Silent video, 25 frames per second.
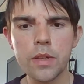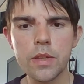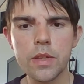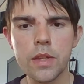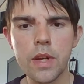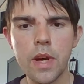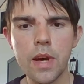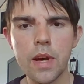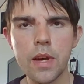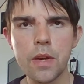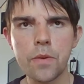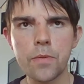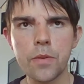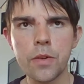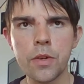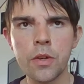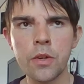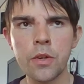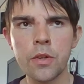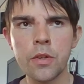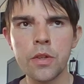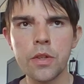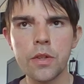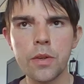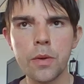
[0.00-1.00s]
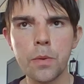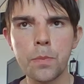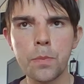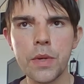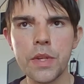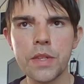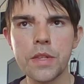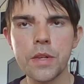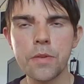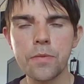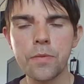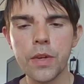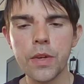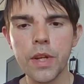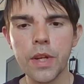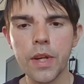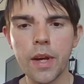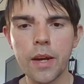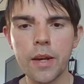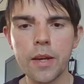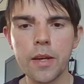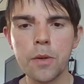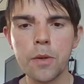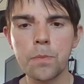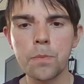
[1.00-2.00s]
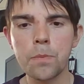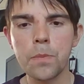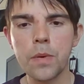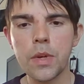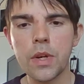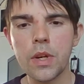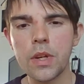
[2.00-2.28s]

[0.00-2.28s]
that Everton, it'll be a different game,